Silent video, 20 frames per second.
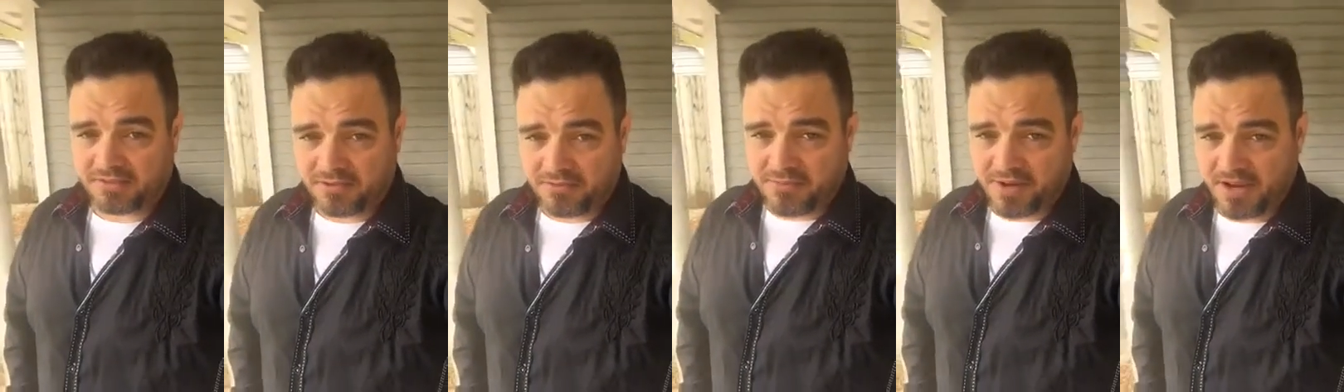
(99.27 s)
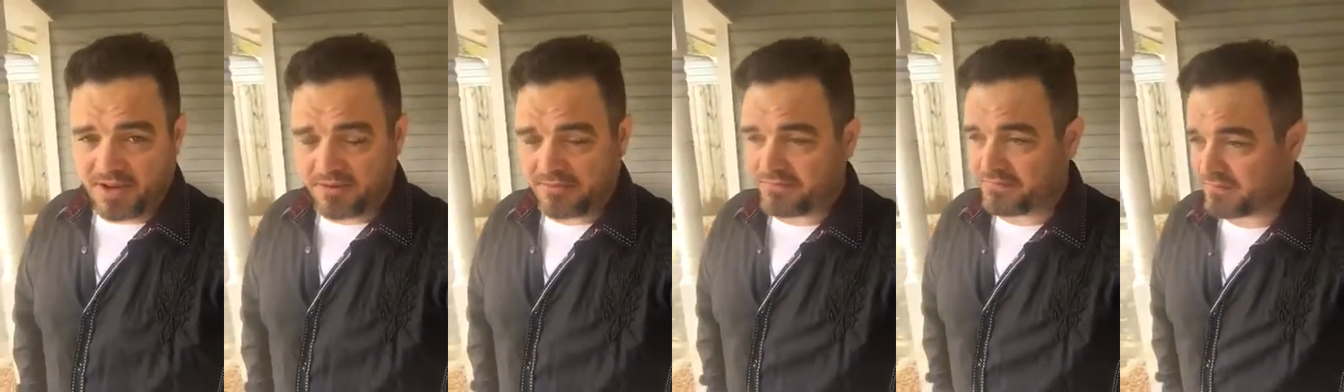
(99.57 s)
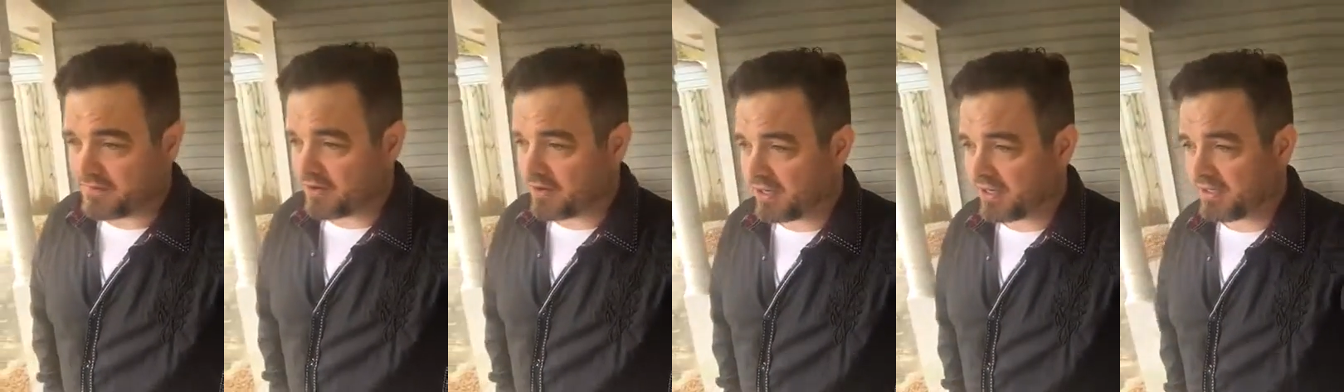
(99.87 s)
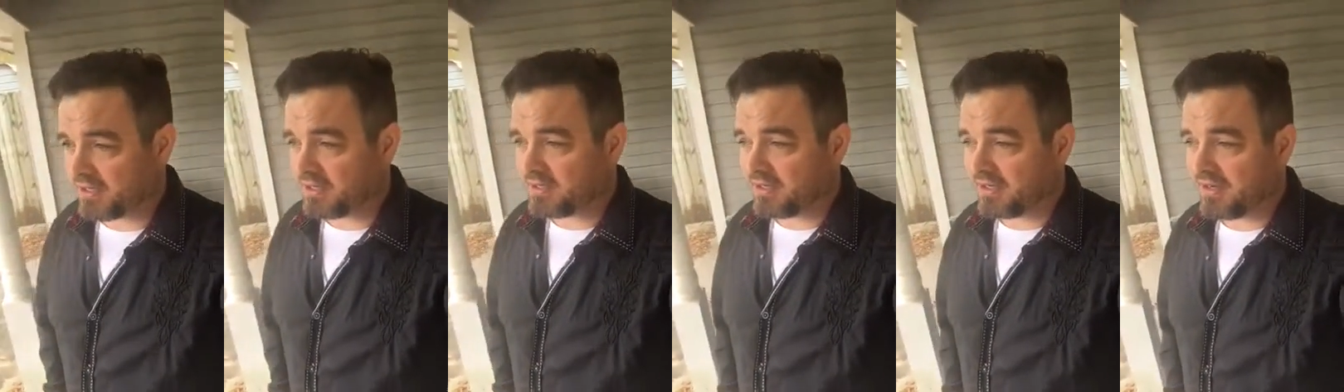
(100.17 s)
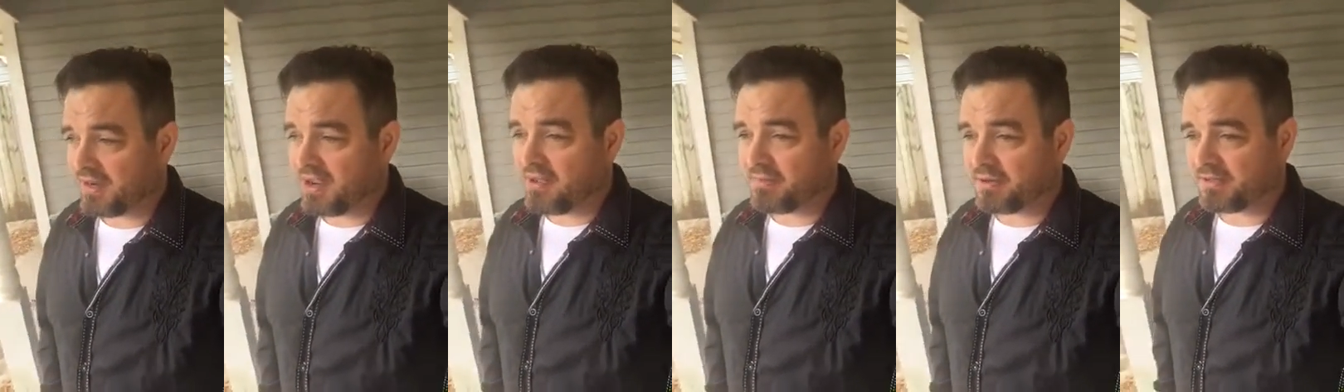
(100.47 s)
You may have already done the
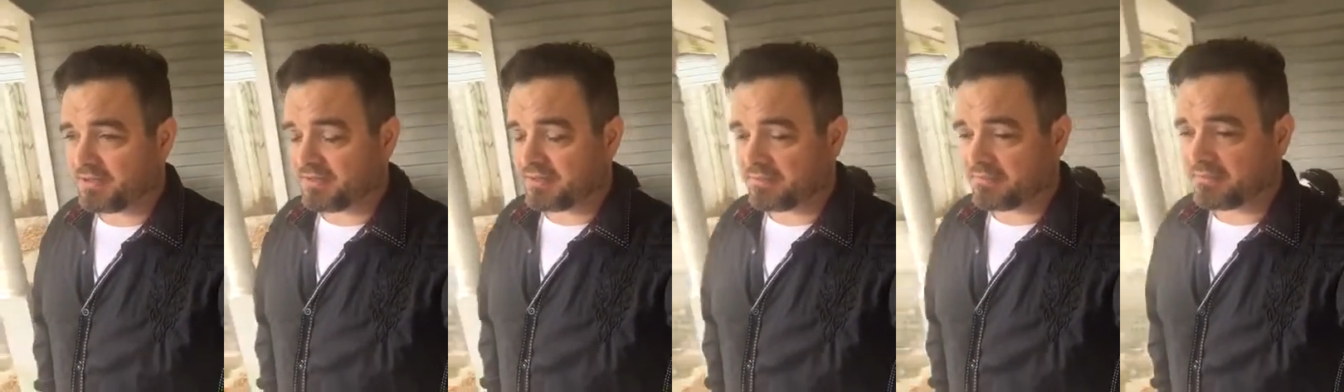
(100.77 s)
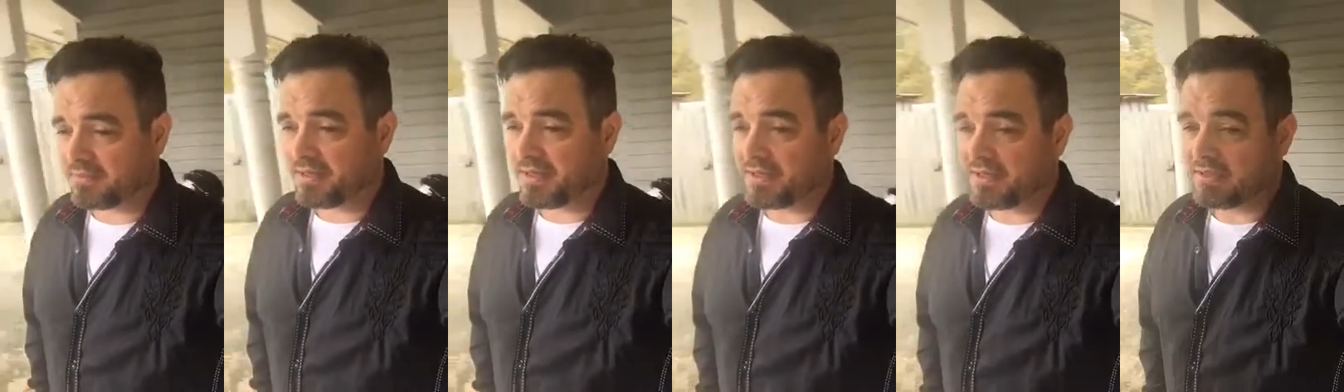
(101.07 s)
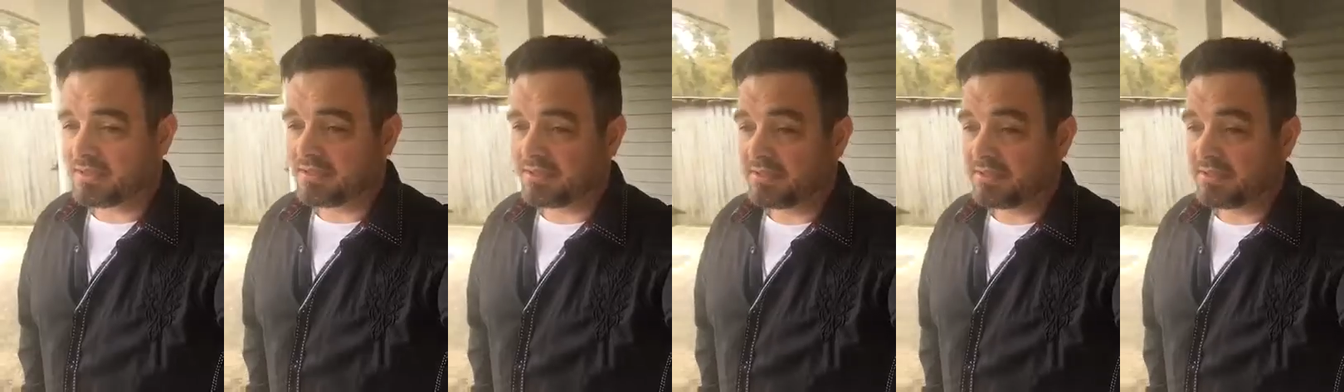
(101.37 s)
damage, but